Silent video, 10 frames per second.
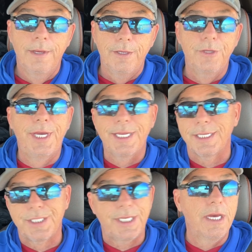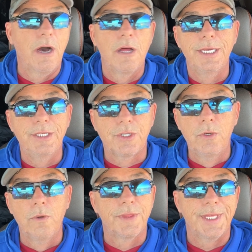you get to see all these
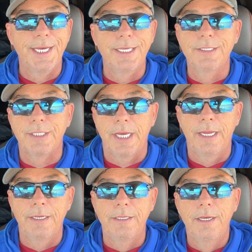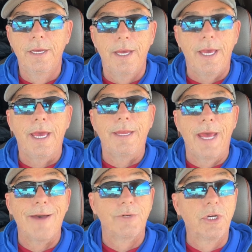cool things and
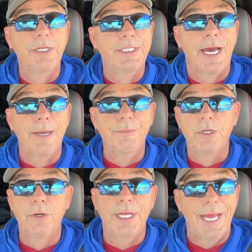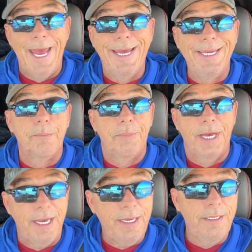have a good time doing it and get
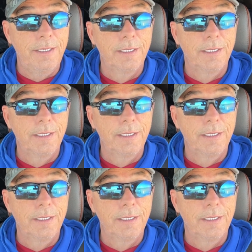paid.